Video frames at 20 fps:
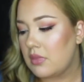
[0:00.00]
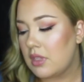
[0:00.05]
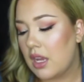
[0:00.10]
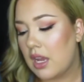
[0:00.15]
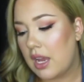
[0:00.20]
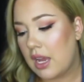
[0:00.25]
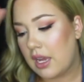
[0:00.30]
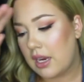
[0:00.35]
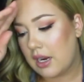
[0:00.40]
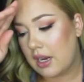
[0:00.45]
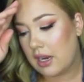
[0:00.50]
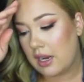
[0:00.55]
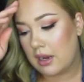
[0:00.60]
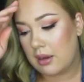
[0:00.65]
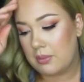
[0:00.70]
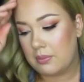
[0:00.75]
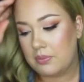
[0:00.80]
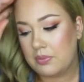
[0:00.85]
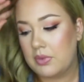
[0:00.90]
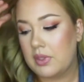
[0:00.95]
And
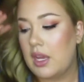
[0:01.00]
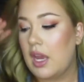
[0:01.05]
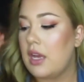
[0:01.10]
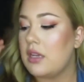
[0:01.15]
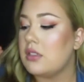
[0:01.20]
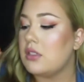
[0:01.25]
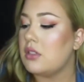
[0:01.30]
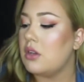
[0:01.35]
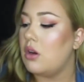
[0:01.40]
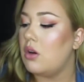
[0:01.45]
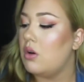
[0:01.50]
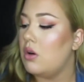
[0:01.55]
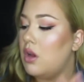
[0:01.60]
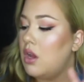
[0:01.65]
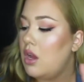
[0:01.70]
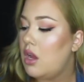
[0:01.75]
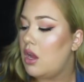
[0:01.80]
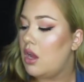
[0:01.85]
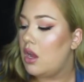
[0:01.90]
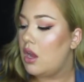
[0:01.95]
yeah, so
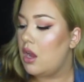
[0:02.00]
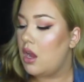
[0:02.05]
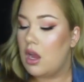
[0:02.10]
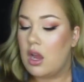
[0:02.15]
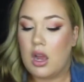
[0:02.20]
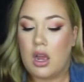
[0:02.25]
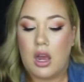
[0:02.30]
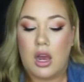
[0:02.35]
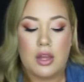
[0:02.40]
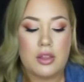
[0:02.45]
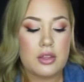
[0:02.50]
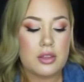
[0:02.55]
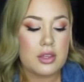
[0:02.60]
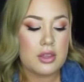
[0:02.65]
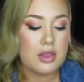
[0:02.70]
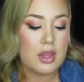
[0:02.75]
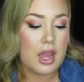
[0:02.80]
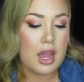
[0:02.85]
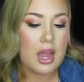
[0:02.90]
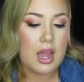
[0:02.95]
other
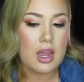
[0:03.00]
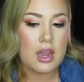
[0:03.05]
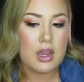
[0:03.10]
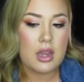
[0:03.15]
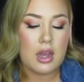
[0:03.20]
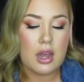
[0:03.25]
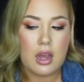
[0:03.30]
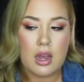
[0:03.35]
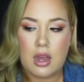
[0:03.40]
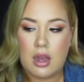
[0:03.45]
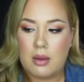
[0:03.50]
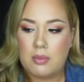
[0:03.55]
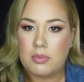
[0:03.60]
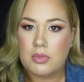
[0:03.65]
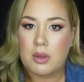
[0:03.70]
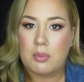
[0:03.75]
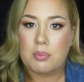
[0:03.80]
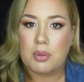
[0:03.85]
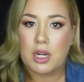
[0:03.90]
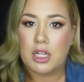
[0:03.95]
than that,
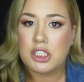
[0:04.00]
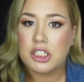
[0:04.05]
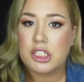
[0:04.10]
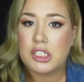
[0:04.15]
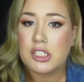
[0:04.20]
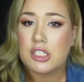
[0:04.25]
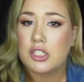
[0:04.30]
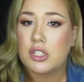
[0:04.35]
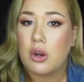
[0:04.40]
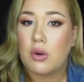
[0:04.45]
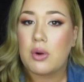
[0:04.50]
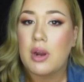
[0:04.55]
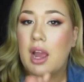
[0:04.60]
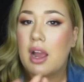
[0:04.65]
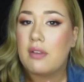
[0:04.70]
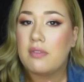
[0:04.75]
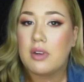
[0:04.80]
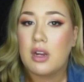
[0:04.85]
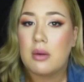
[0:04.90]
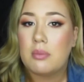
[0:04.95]
the brushes don't
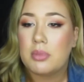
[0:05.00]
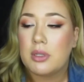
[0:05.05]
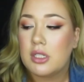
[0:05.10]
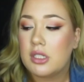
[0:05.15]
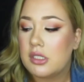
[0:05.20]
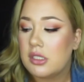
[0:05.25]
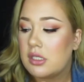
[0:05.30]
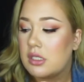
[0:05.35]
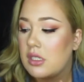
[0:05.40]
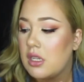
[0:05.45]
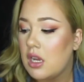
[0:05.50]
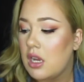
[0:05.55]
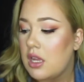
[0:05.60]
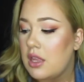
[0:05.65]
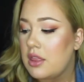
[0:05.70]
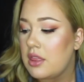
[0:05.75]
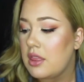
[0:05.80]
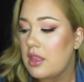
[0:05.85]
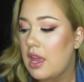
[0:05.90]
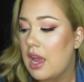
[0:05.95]
have numbers.
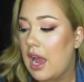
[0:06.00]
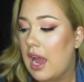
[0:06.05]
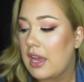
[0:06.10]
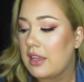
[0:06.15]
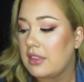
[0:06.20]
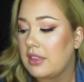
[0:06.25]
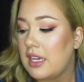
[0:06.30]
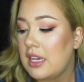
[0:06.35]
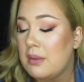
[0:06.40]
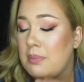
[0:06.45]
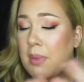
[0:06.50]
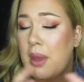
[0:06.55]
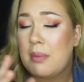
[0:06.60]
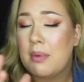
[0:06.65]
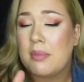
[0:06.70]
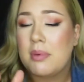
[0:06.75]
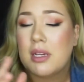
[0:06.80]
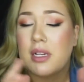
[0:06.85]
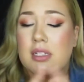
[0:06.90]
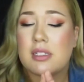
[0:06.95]
I think
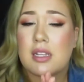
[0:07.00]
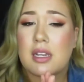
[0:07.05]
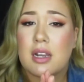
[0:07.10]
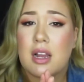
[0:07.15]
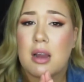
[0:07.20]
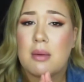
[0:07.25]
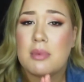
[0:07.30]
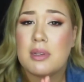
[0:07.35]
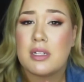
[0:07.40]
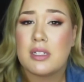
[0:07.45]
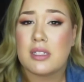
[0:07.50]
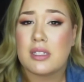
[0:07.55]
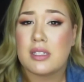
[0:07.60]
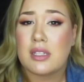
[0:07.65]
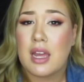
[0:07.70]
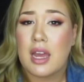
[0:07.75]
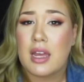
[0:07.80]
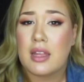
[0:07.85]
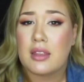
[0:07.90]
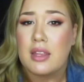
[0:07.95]
maybe because they come in a
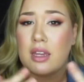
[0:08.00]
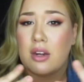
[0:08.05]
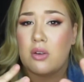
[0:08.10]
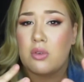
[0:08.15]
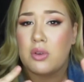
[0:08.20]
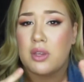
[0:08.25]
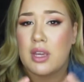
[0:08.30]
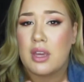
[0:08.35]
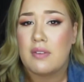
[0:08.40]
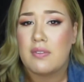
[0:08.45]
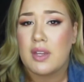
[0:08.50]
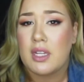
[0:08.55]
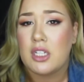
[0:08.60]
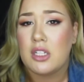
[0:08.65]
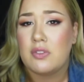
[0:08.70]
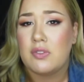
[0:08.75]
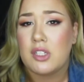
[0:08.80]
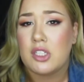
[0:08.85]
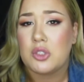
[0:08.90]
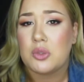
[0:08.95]
set, they don't give
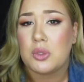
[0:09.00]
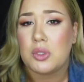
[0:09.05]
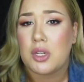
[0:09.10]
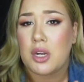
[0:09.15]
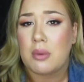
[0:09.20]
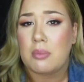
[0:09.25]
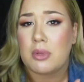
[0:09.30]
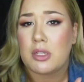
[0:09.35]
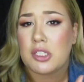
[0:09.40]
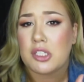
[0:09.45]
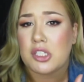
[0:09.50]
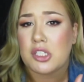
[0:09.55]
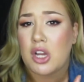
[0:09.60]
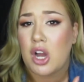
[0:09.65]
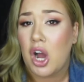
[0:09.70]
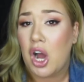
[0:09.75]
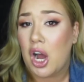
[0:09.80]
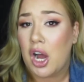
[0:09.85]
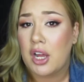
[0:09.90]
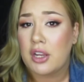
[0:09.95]
individual numbers
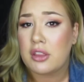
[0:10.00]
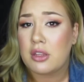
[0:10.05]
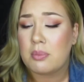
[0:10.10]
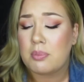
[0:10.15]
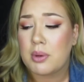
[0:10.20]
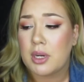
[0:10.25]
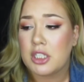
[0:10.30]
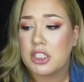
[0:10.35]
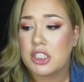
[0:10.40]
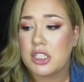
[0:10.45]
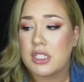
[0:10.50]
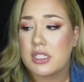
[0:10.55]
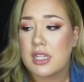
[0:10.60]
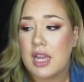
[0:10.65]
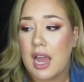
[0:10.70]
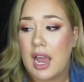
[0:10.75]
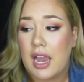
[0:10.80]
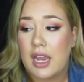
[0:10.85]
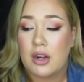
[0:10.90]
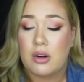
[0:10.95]
on the brushes.
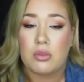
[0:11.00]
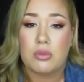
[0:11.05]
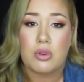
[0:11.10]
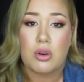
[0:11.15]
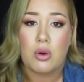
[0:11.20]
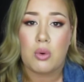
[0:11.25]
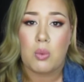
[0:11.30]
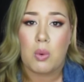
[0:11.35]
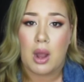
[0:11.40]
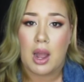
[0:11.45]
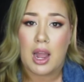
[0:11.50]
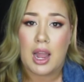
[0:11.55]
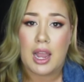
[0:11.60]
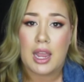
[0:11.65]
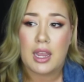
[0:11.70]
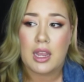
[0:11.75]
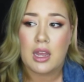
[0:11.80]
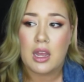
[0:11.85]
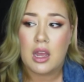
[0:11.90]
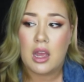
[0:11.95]
I don't know
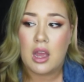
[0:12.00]
why.